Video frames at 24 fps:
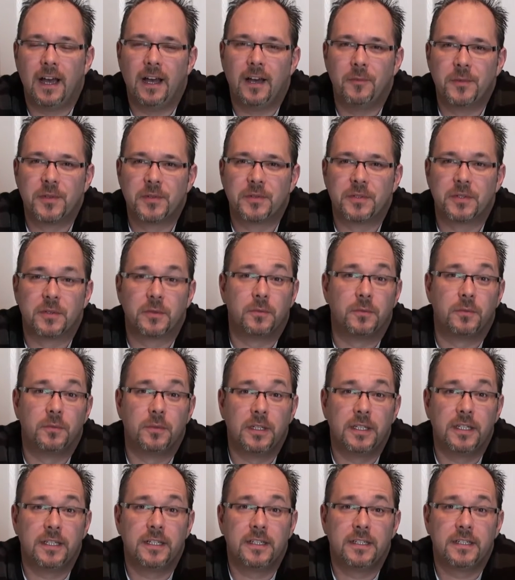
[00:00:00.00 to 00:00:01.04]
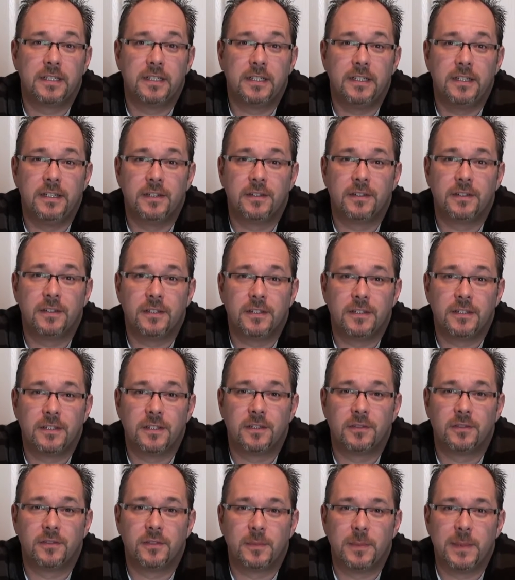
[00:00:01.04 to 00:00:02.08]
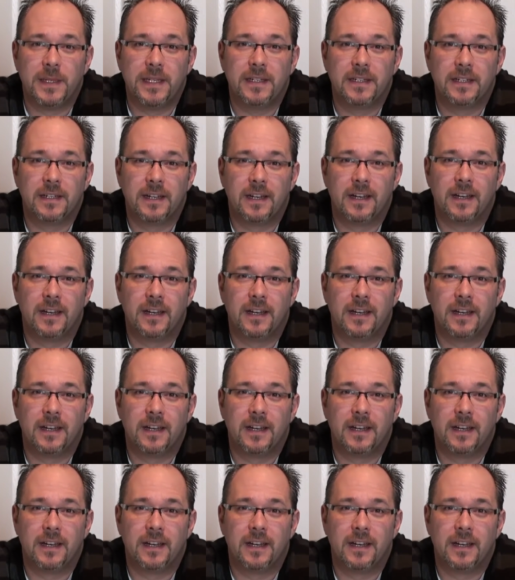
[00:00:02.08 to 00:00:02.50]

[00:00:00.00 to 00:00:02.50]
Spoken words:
This was a really good year this year for me.